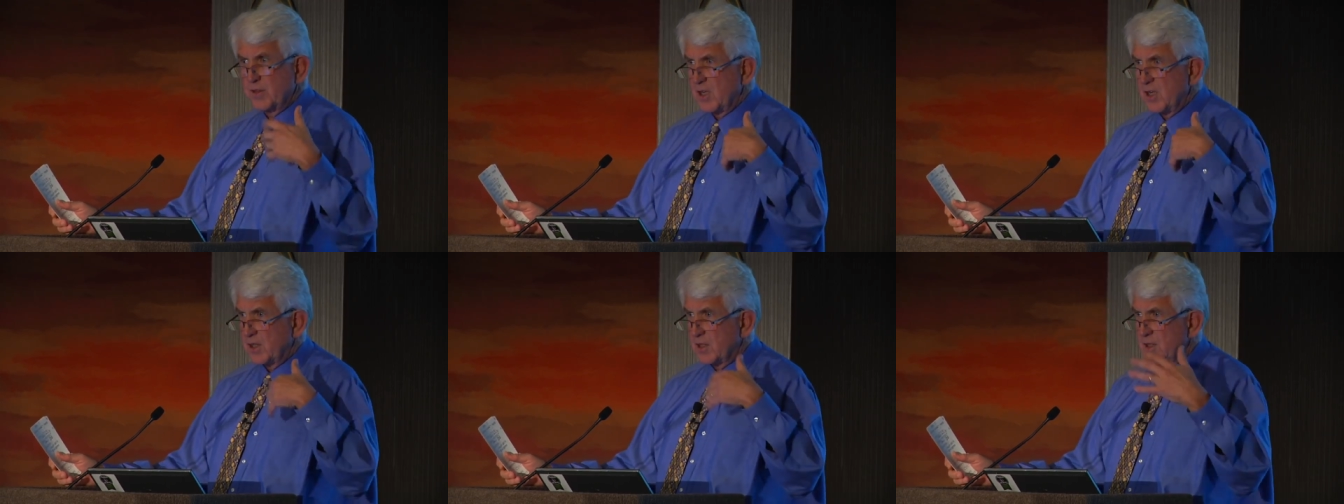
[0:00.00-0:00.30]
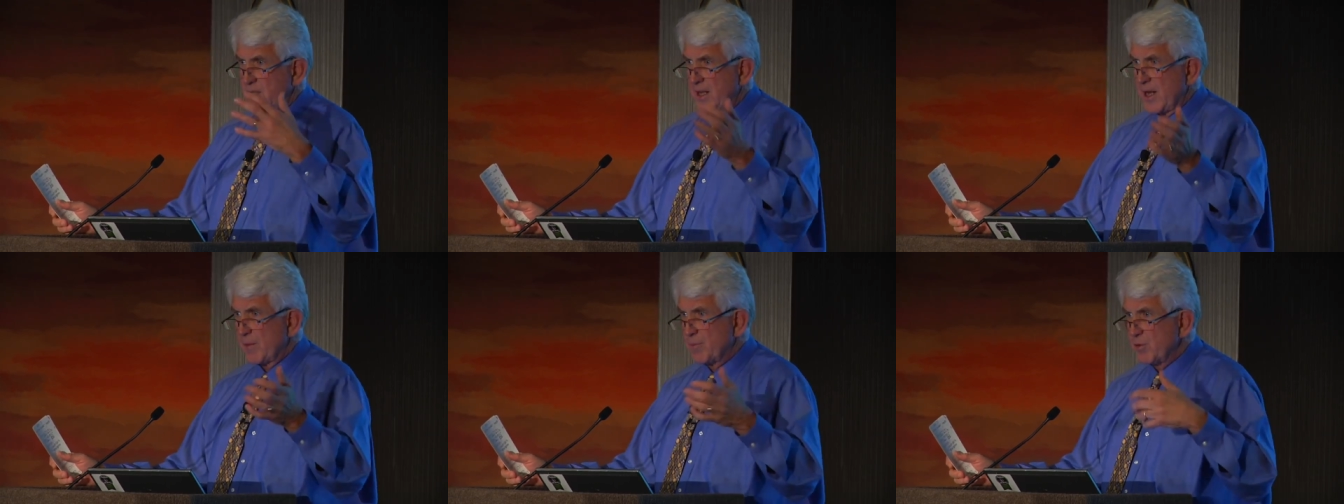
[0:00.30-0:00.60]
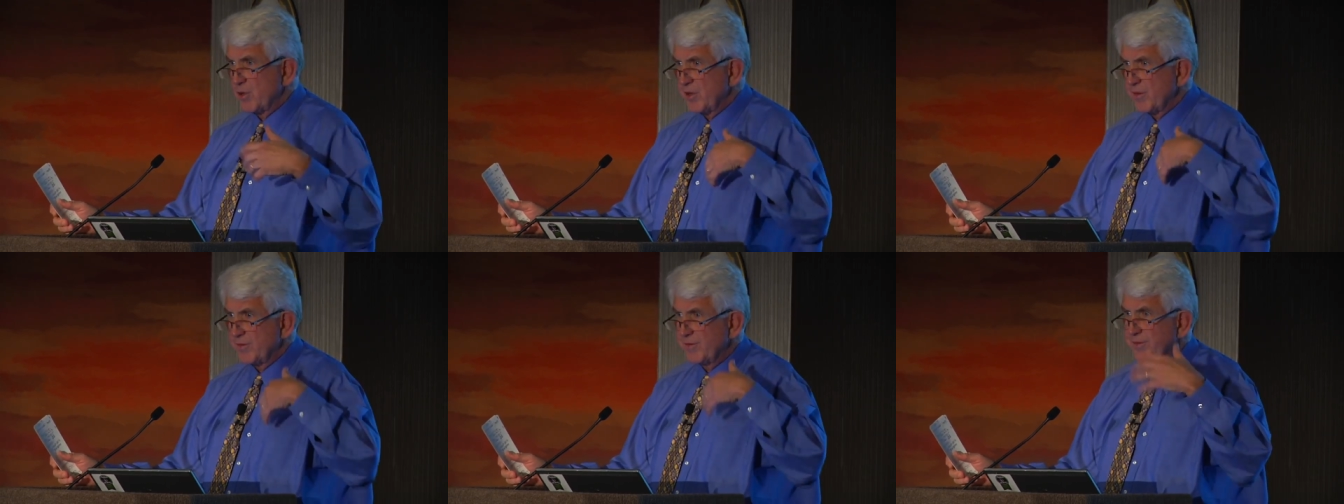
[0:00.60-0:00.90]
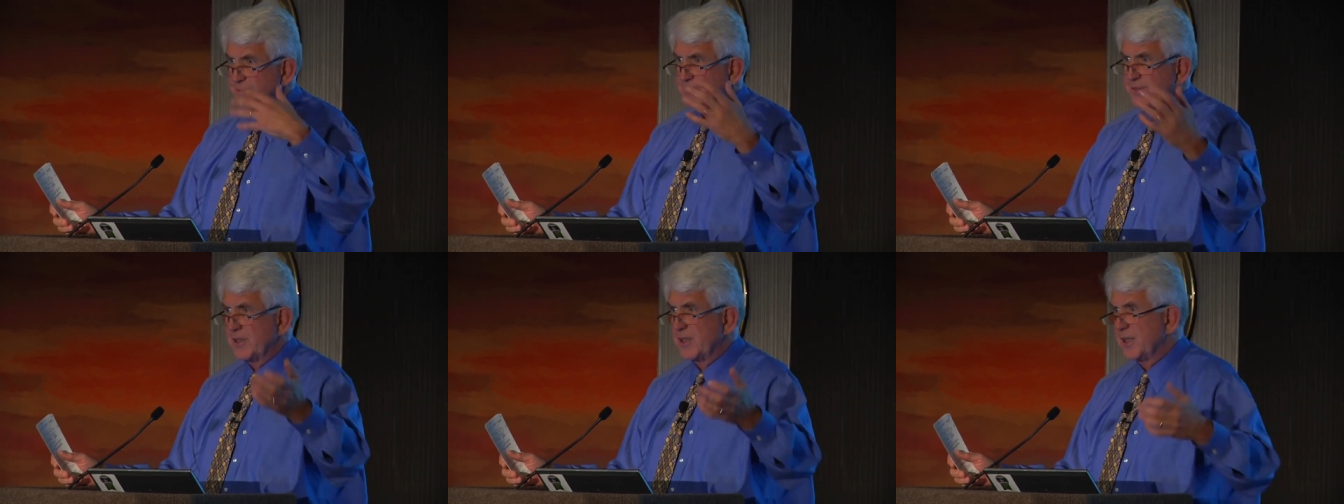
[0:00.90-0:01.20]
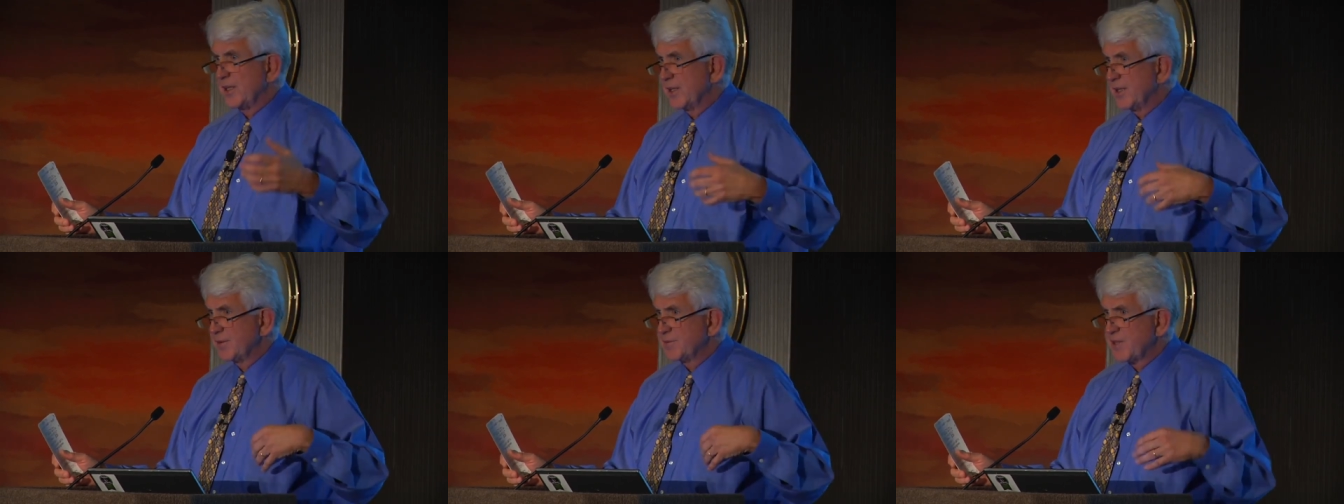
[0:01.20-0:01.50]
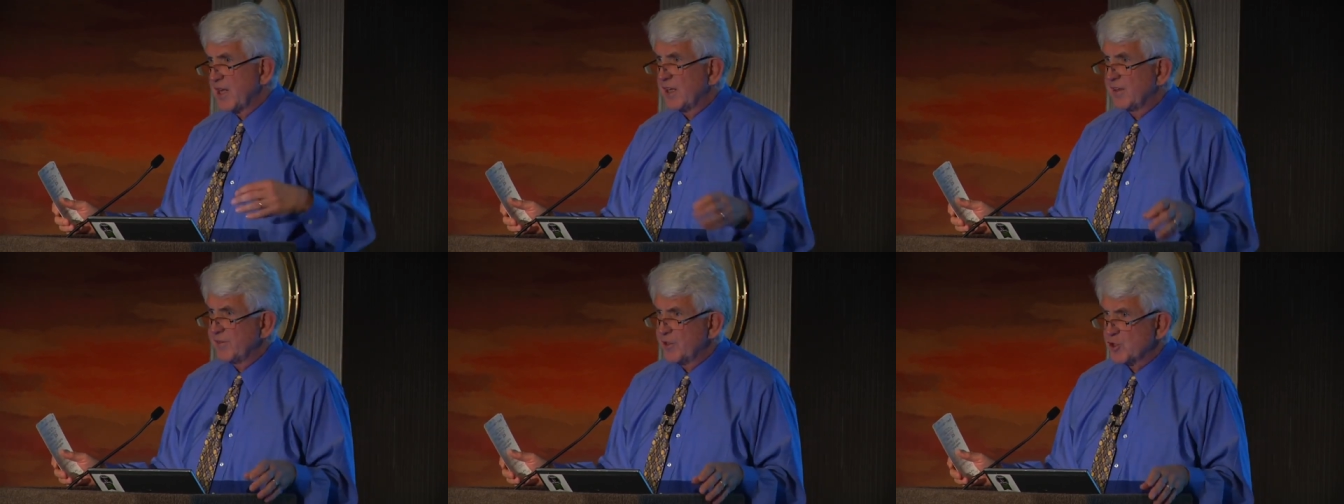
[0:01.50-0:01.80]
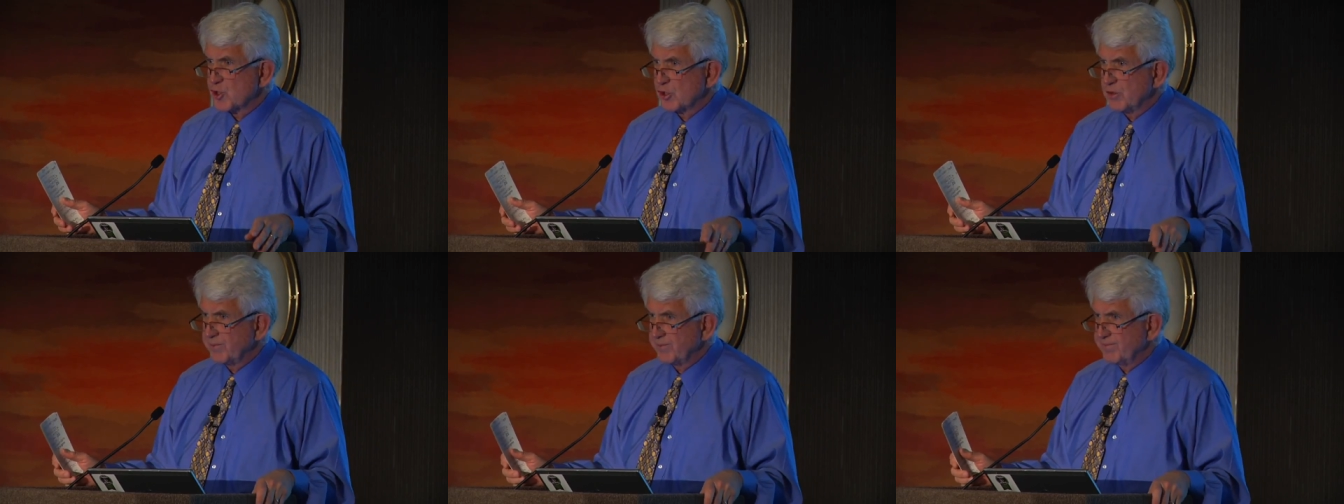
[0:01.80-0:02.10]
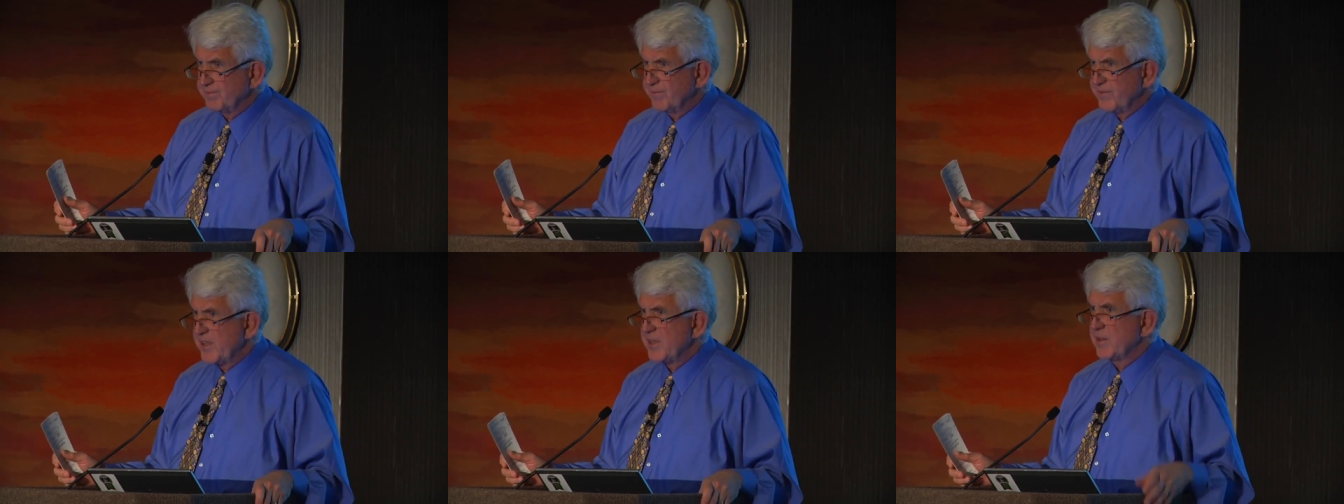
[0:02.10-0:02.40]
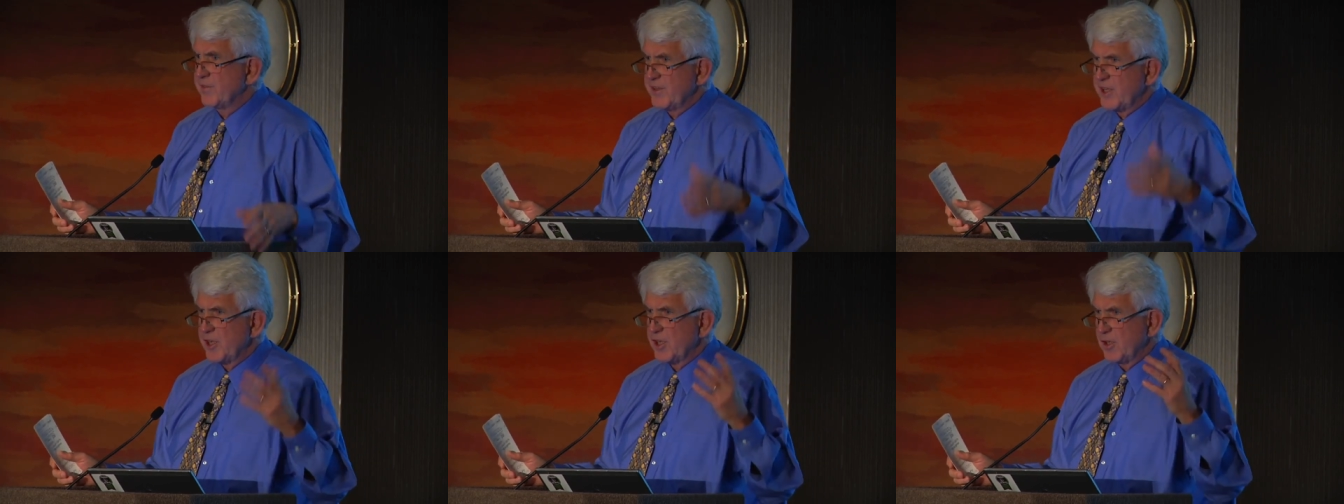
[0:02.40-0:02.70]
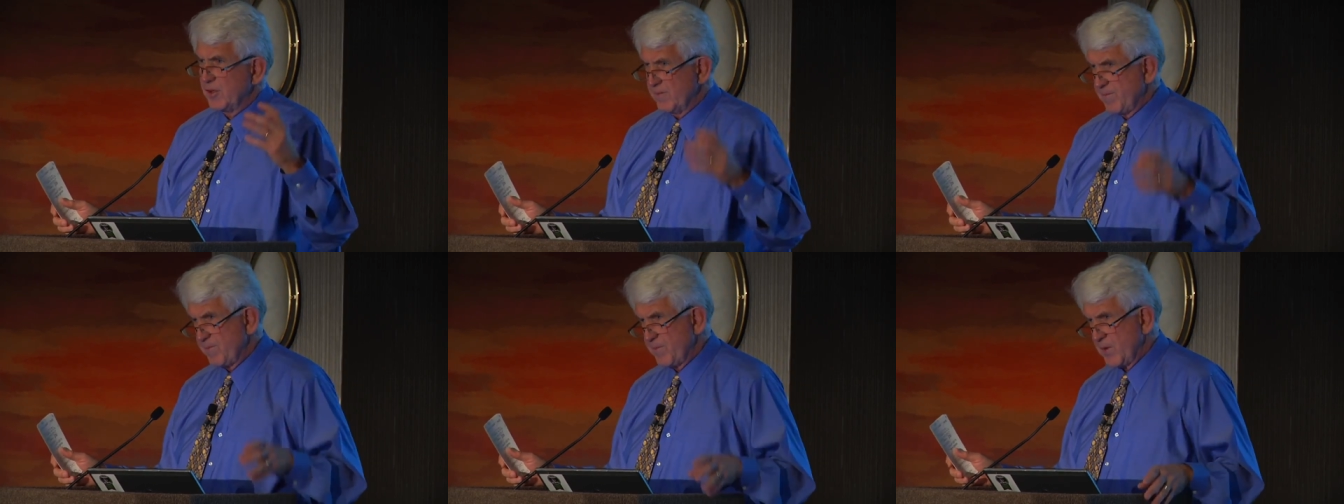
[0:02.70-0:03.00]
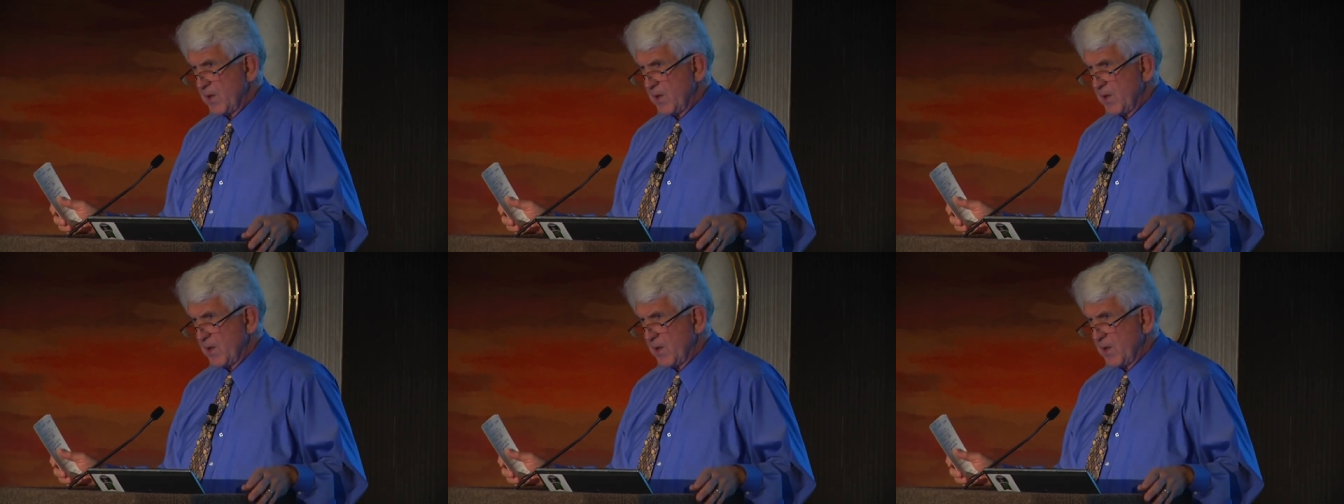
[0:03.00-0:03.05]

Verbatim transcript: uh, collaborative uh, television, video.